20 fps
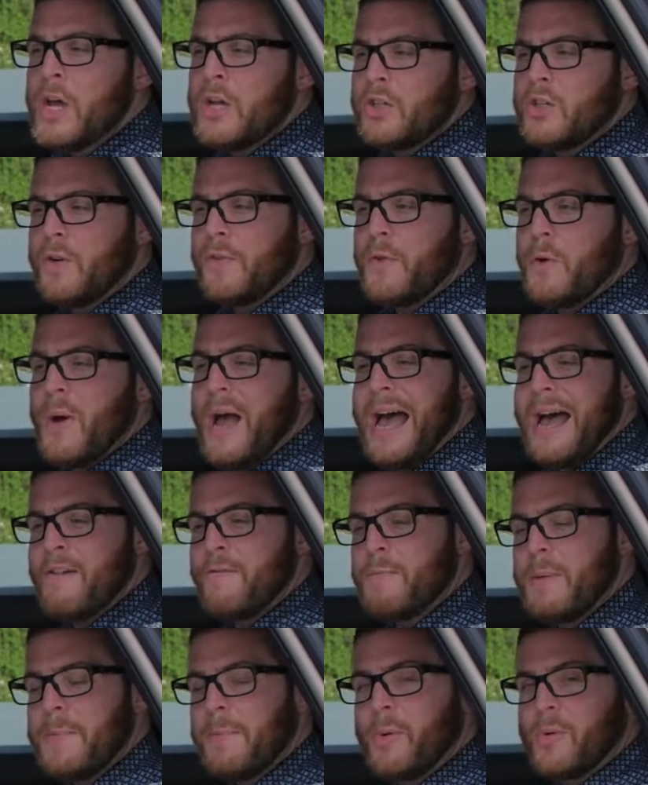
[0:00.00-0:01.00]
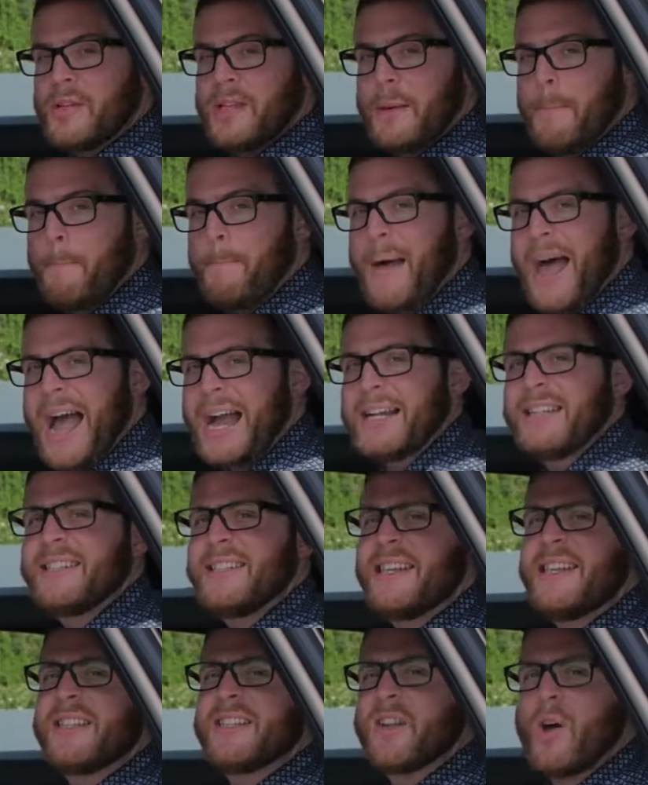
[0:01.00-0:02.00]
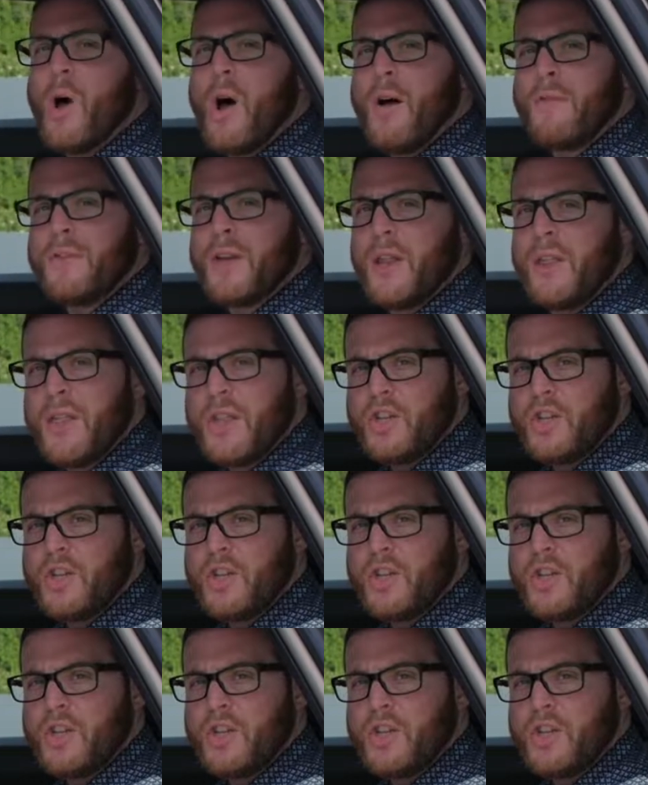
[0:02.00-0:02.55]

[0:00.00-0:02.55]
So if you have people in the back seats often,